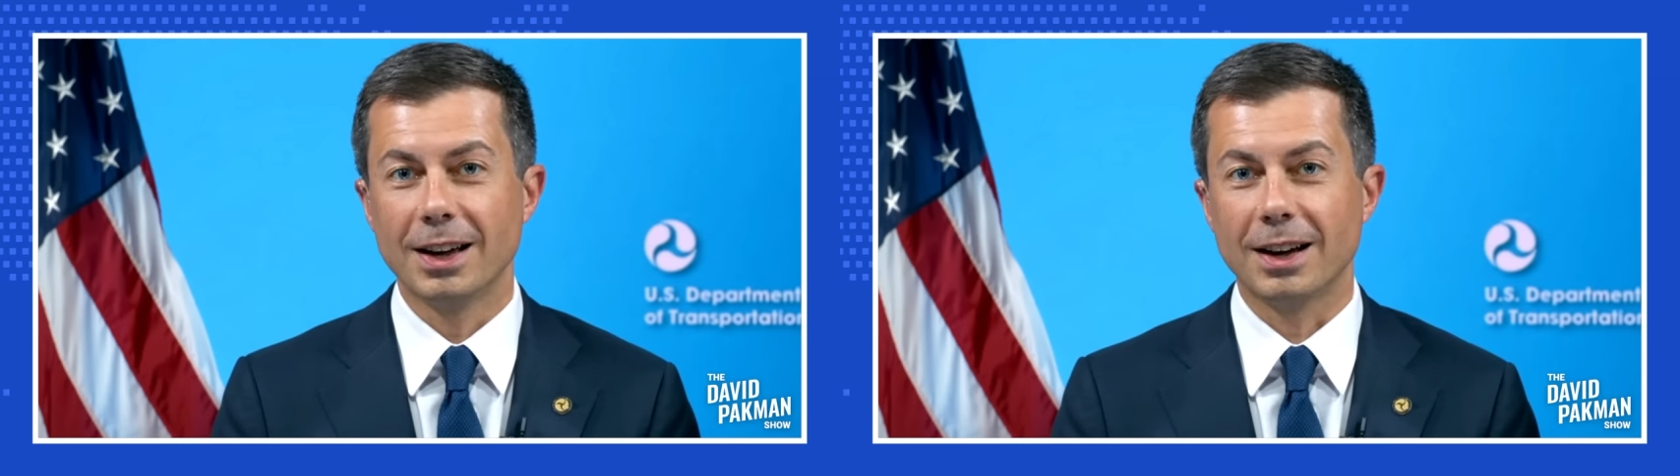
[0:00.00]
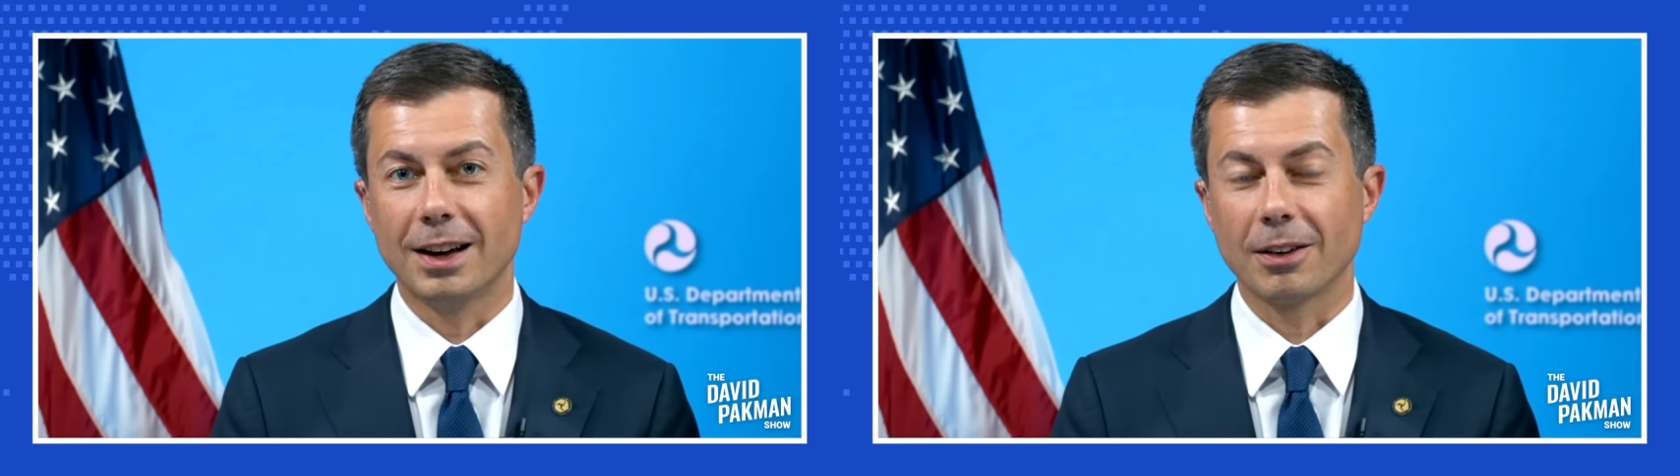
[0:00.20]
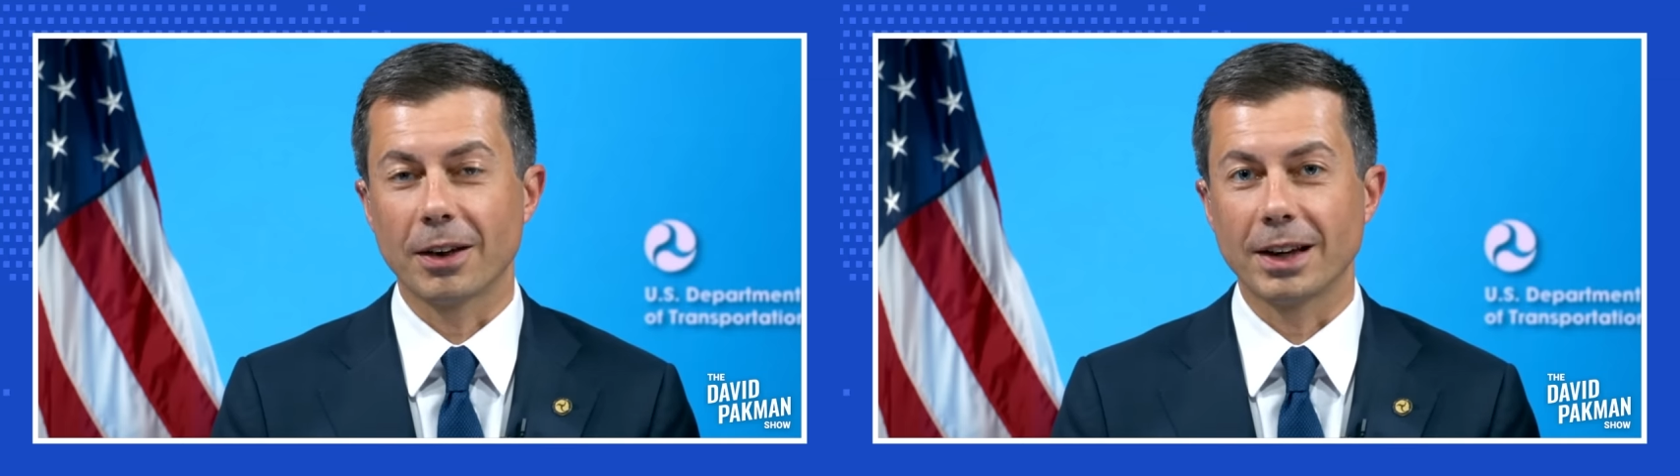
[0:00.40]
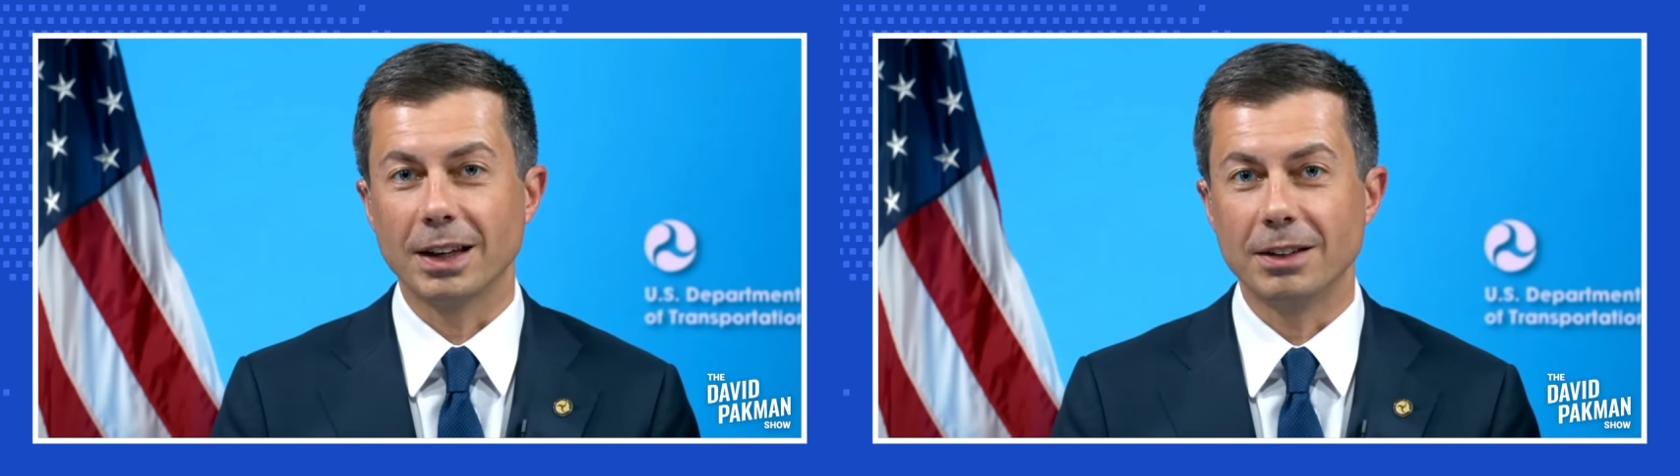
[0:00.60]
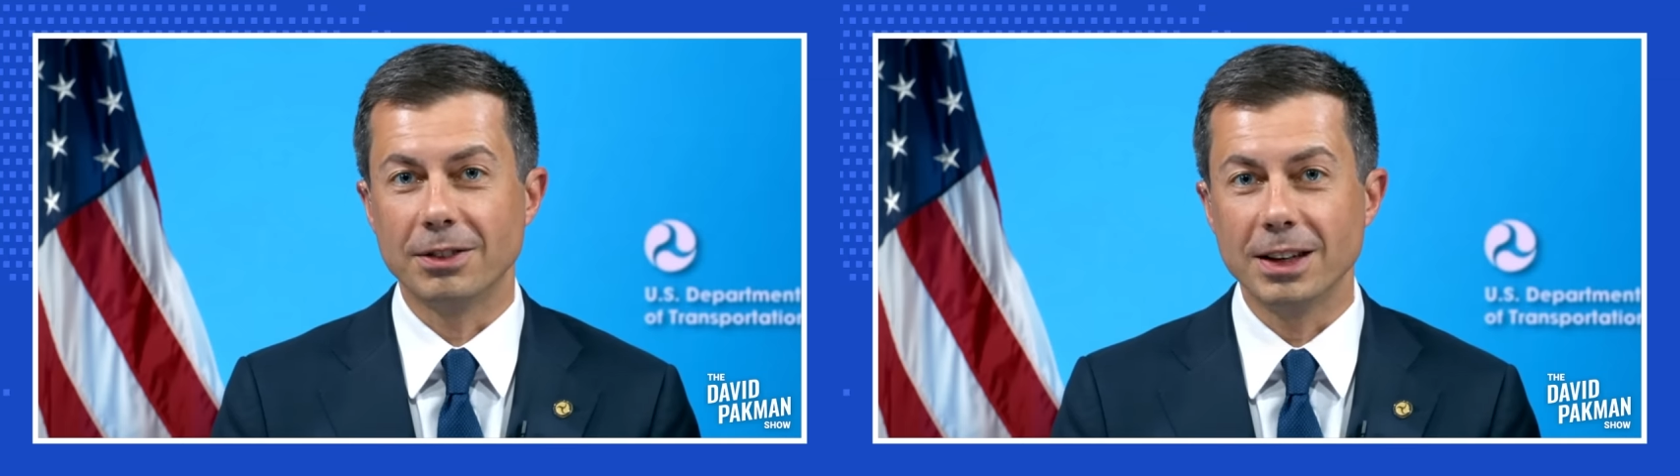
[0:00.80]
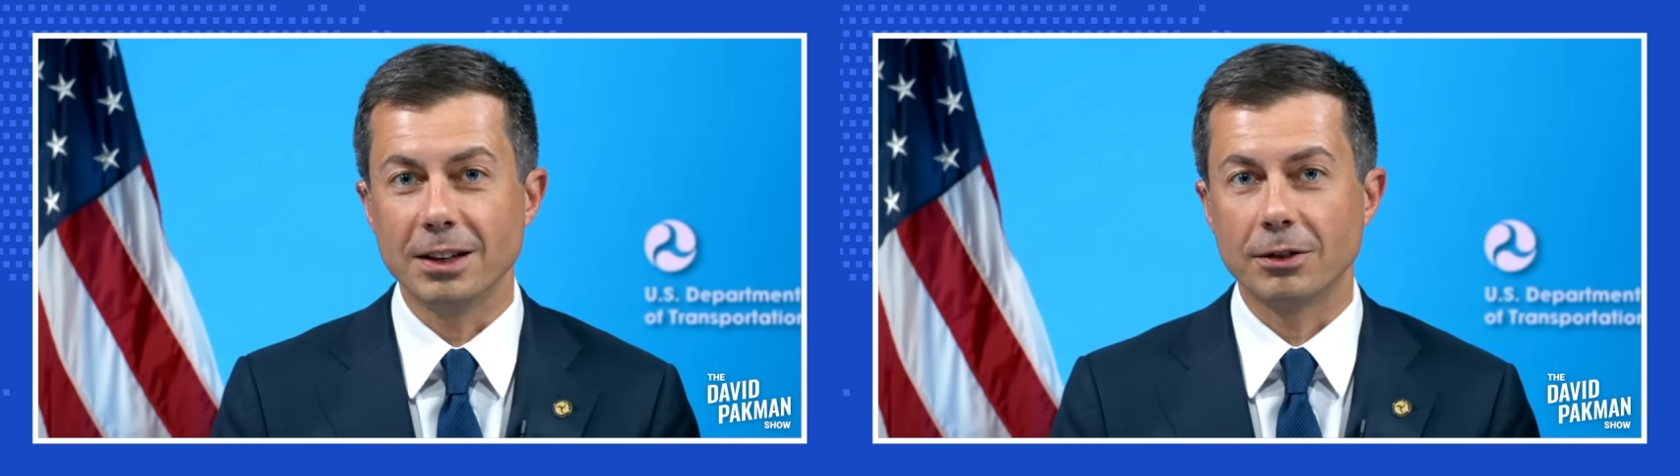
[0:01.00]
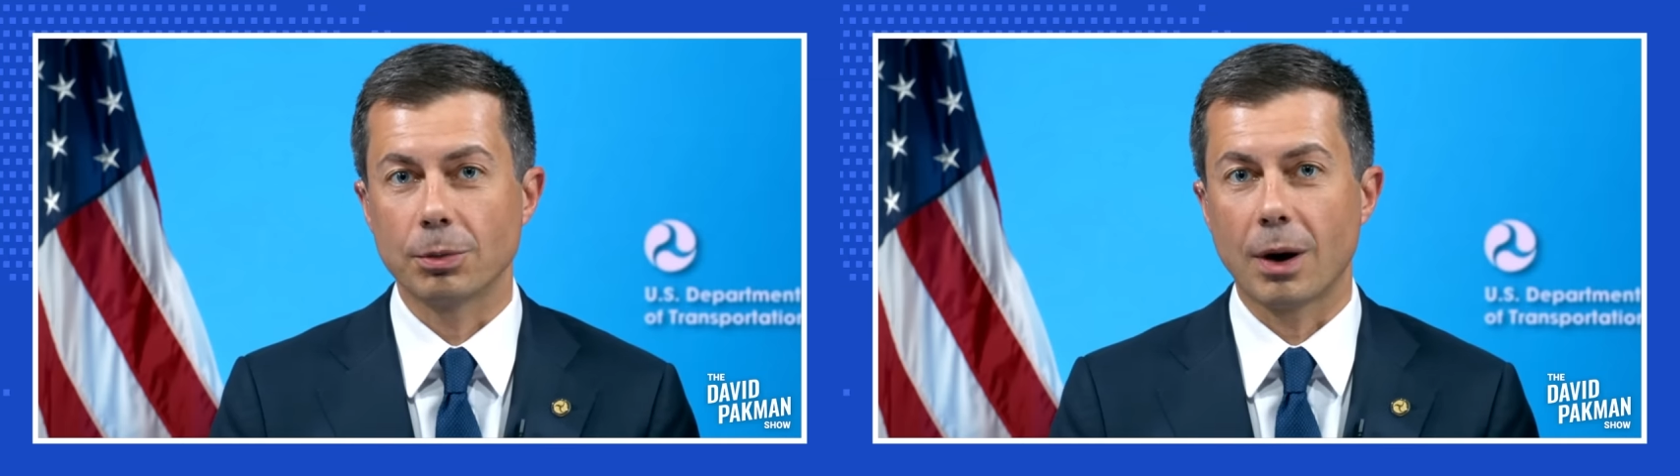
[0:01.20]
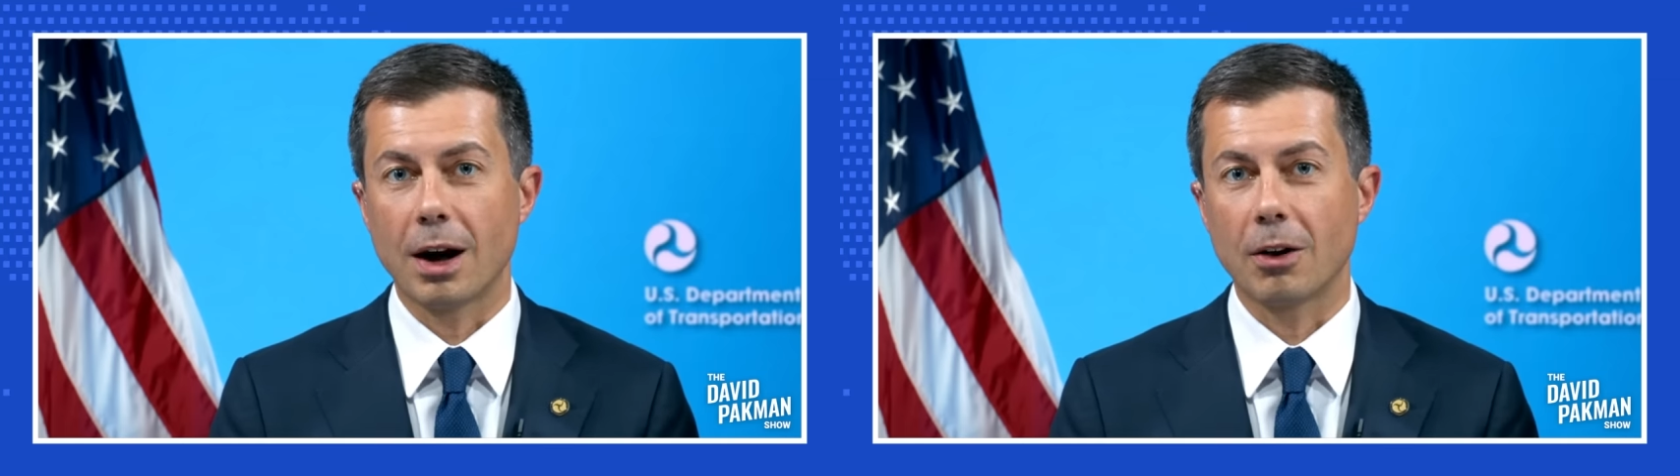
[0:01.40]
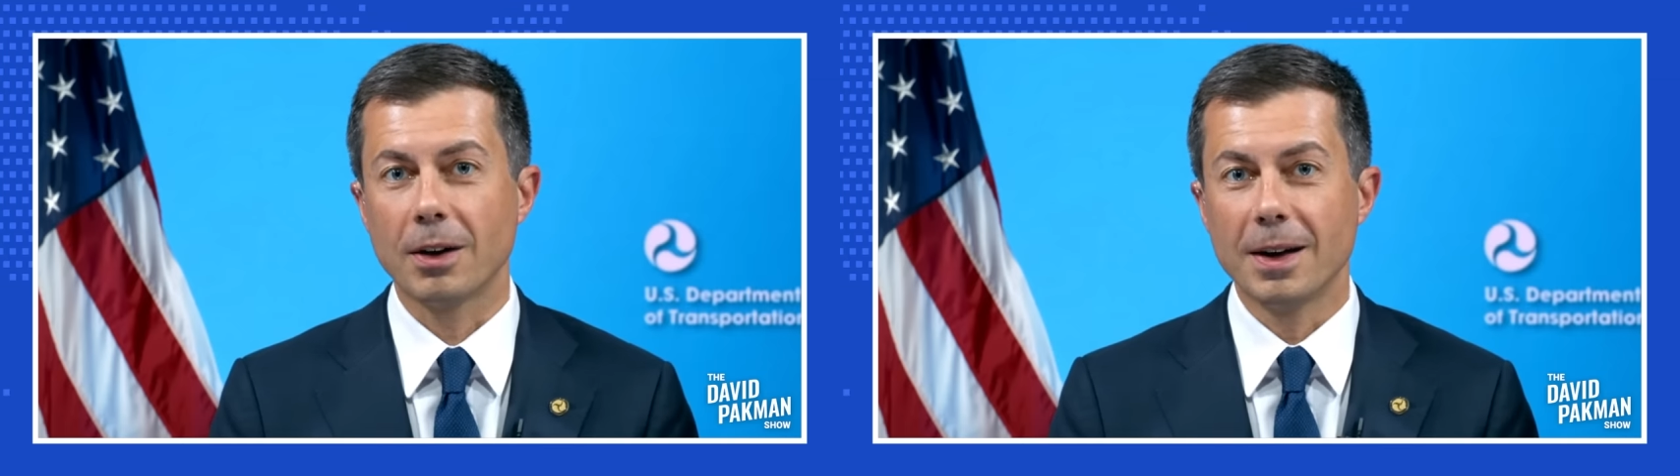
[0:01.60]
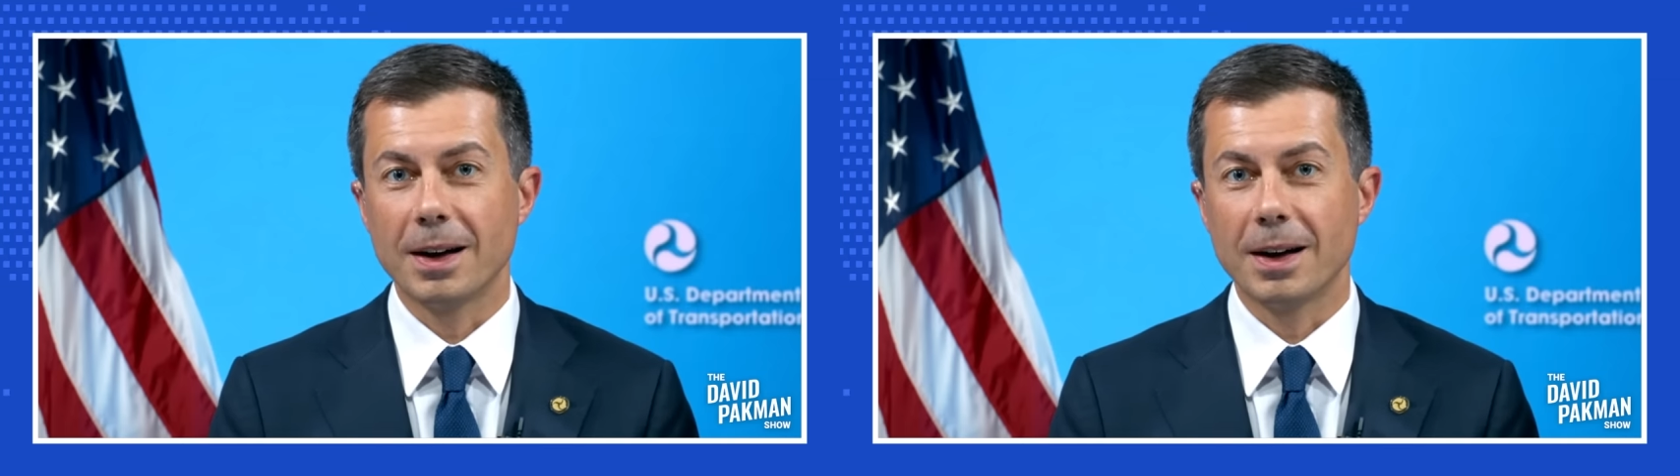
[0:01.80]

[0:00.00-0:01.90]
uh, like evs, while,